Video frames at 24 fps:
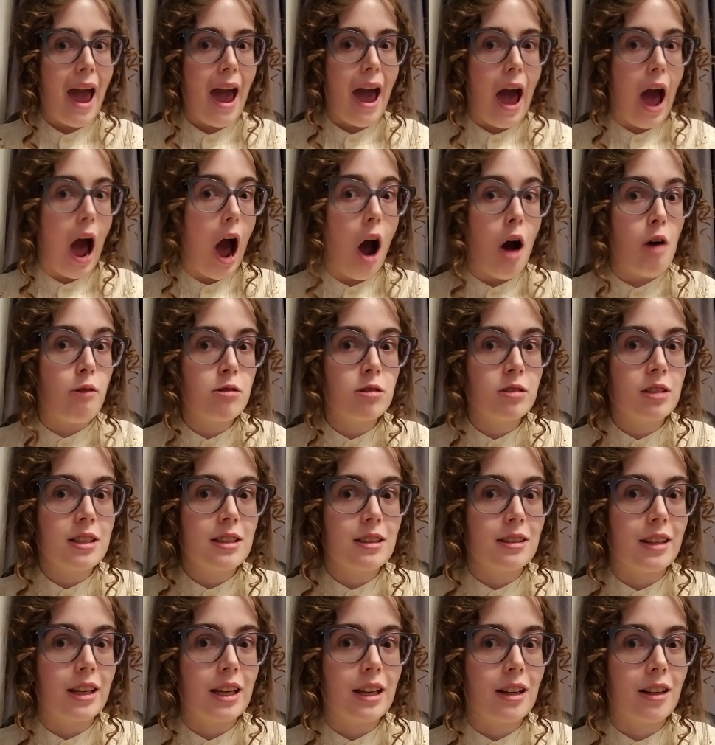How old is
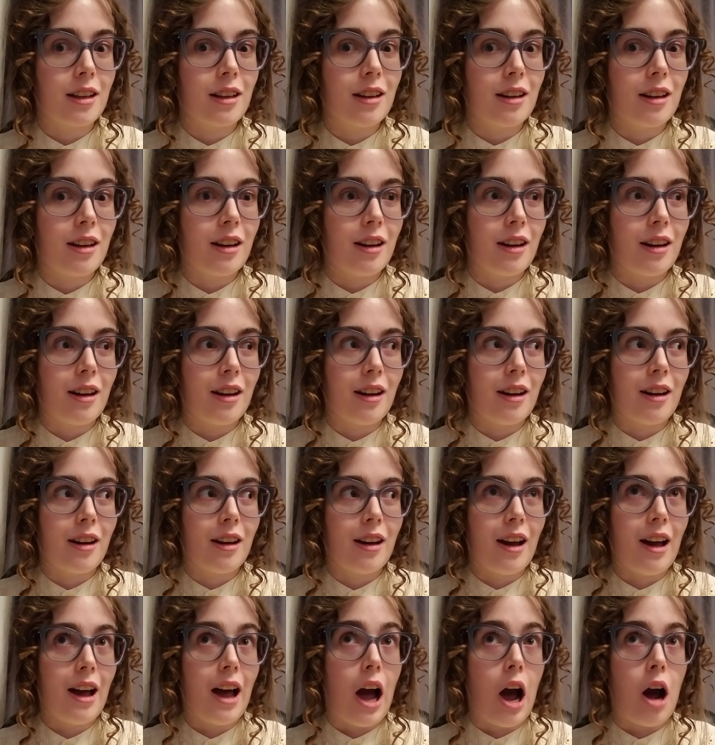like
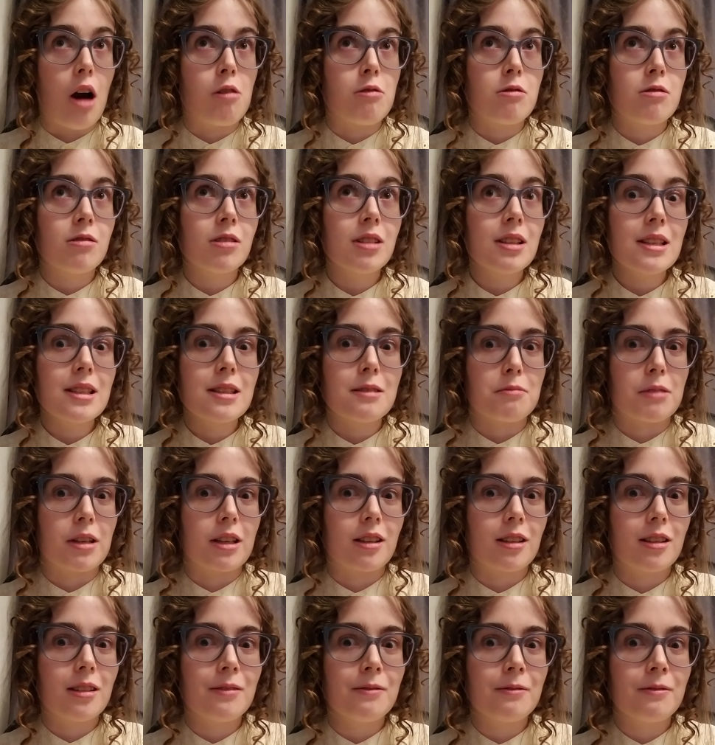how old is
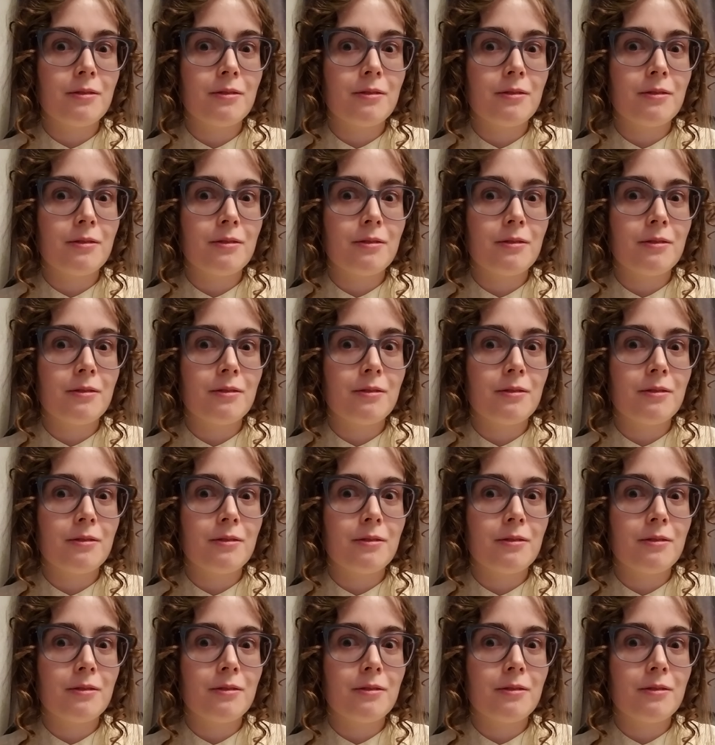Wickham?